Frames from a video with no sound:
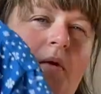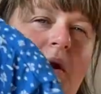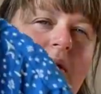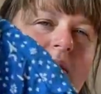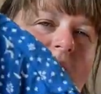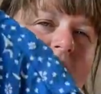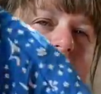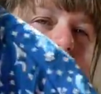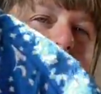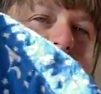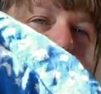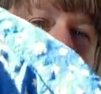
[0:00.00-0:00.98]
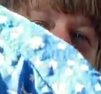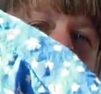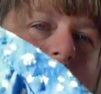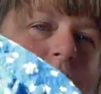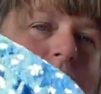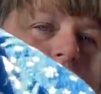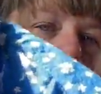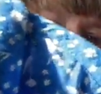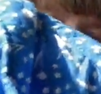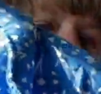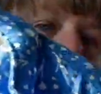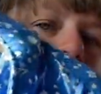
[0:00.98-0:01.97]
It's a lovely blue.
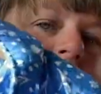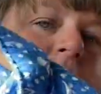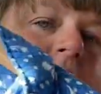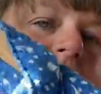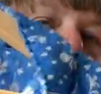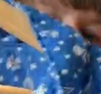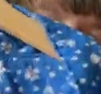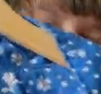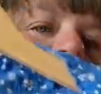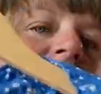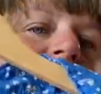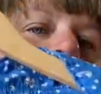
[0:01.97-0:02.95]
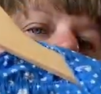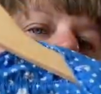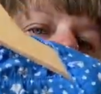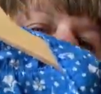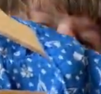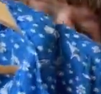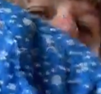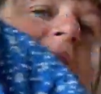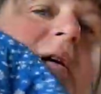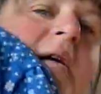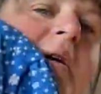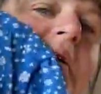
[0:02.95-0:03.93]
Sorry,
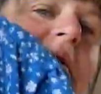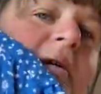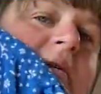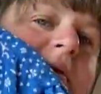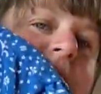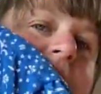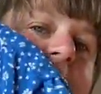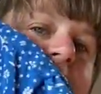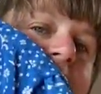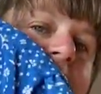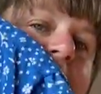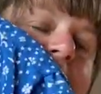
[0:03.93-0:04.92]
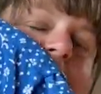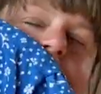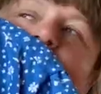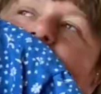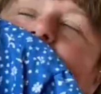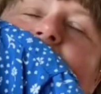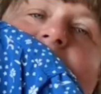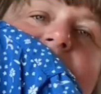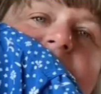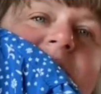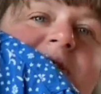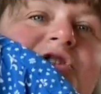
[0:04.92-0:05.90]
the sun is
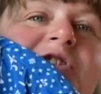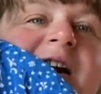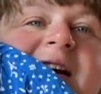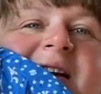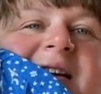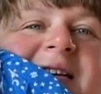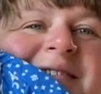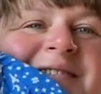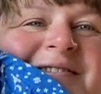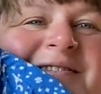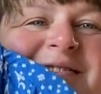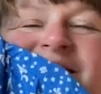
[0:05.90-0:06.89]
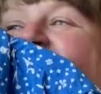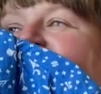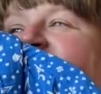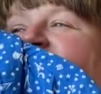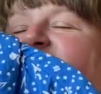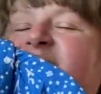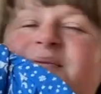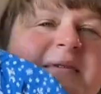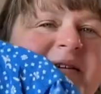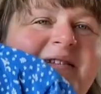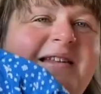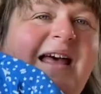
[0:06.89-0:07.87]
deciding to shine,
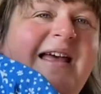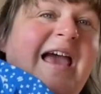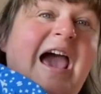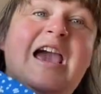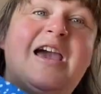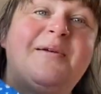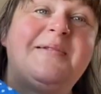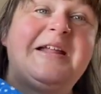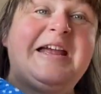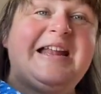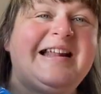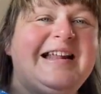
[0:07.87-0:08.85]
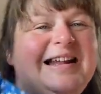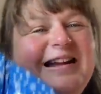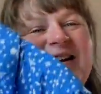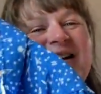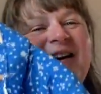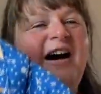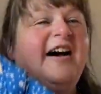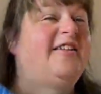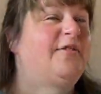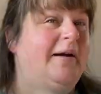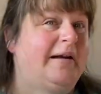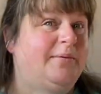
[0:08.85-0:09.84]
but I can't complain,
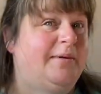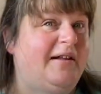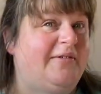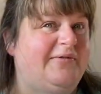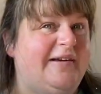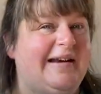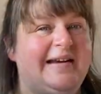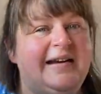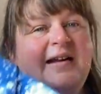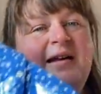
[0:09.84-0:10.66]
otherwise we'll have rain.